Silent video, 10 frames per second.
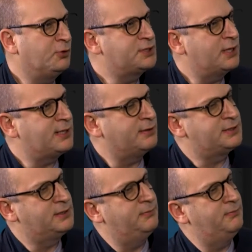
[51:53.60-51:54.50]
also done
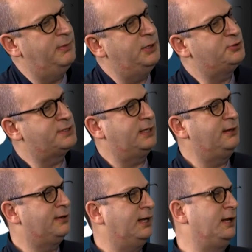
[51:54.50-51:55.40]
some interesting
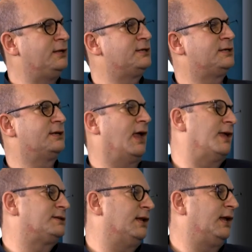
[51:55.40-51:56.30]
things
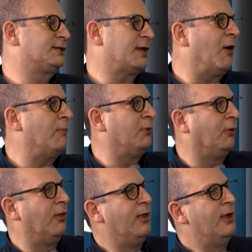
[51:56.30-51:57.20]
as an
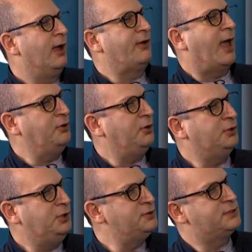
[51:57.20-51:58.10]
example of how you
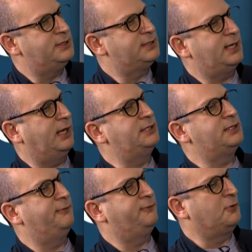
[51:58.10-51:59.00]
can use this
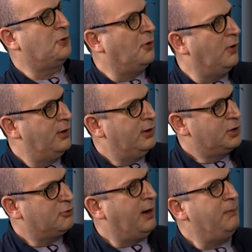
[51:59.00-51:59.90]
data for
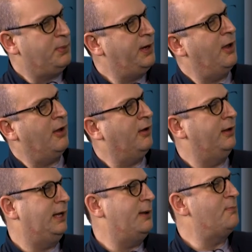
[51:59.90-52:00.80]
great PR
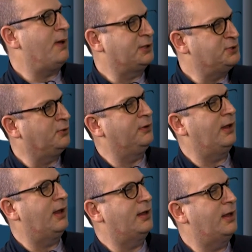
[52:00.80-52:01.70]
impact. Talk
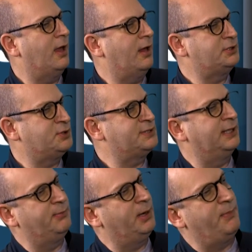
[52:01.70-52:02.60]
to us a
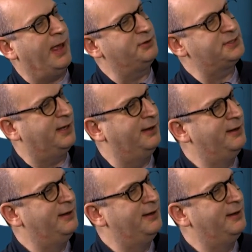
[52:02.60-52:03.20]
little bit about